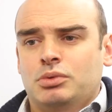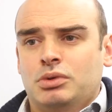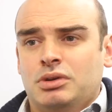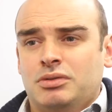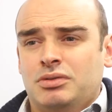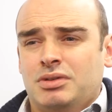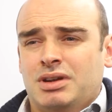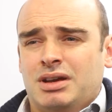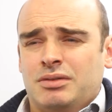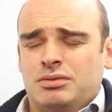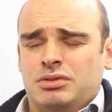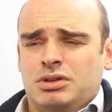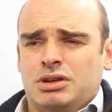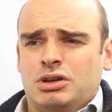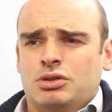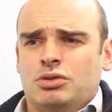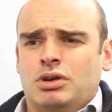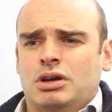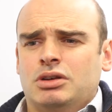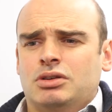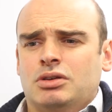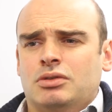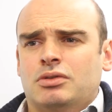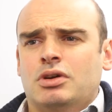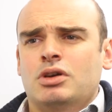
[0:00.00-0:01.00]
even having to
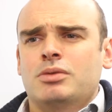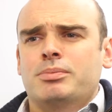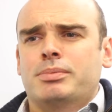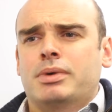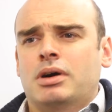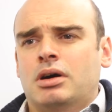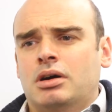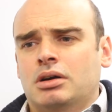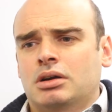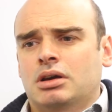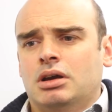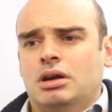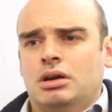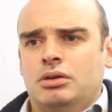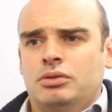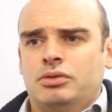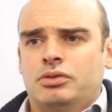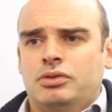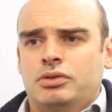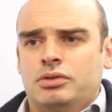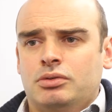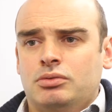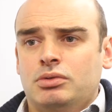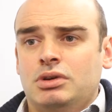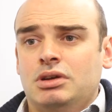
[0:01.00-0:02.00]
create our own barcodes
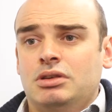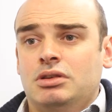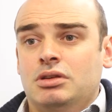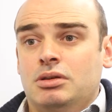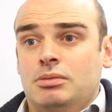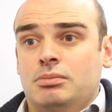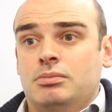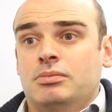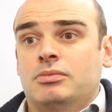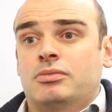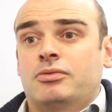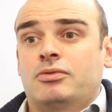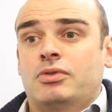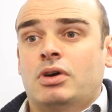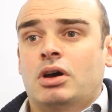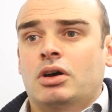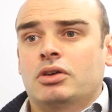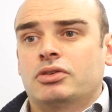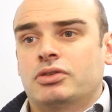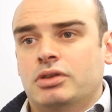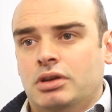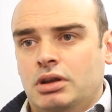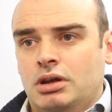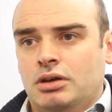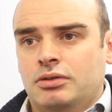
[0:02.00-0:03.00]
to read them
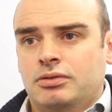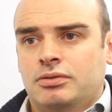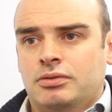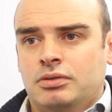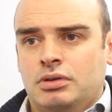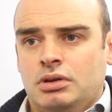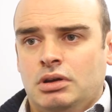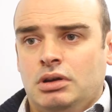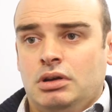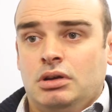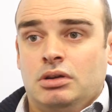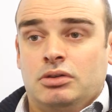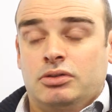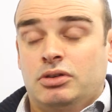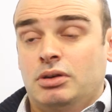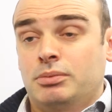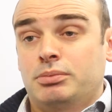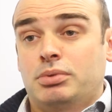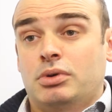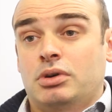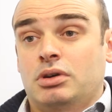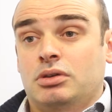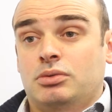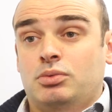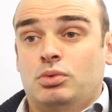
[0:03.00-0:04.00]
fast enough some
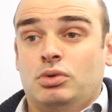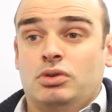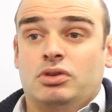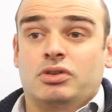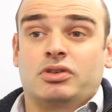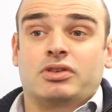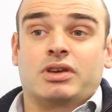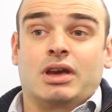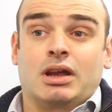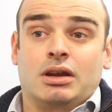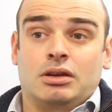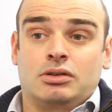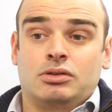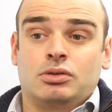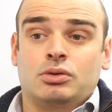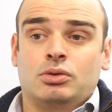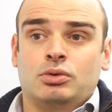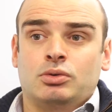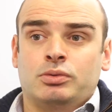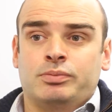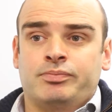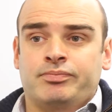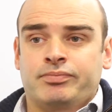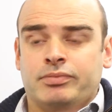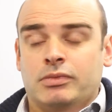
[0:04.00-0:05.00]
products wouldn't scan at all
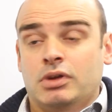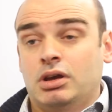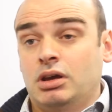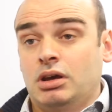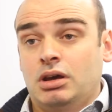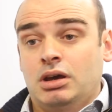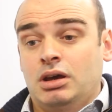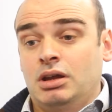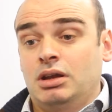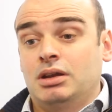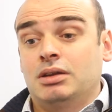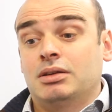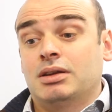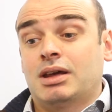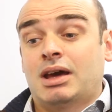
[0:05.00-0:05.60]
and